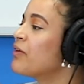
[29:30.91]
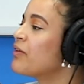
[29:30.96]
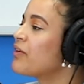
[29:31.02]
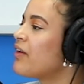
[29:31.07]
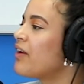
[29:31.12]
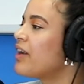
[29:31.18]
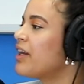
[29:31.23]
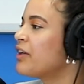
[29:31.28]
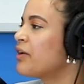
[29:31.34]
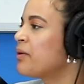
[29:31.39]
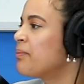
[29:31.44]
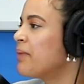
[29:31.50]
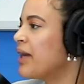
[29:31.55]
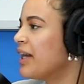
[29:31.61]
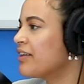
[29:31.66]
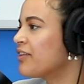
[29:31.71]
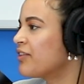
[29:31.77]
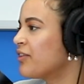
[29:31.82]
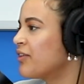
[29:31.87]
you're not at your
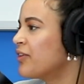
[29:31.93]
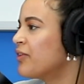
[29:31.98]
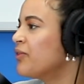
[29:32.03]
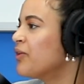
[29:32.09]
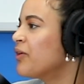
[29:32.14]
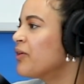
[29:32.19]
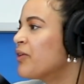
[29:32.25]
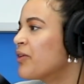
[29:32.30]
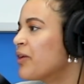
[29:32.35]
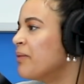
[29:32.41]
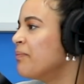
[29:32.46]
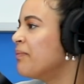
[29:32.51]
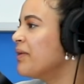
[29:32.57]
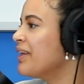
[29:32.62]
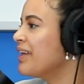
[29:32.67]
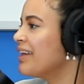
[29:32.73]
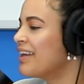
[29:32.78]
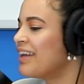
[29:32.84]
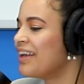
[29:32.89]
best or you know you could
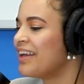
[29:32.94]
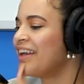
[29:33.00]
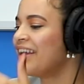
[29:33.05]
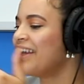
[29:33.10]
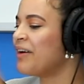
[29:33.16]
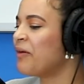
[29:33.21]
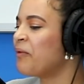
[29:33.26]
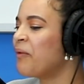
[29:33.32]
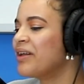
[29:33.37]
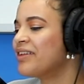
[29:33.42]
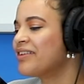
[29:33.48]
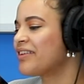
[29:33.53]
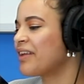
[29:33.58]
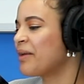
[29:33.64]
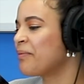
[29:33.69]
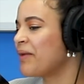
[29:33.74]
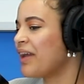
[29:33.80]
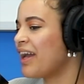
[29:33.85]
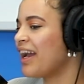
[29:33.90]
be one
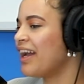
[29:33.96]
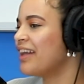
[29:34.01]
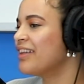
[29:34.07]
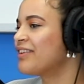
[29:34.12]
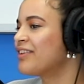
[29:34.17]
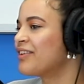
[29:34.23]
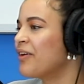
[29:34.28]
step ahead.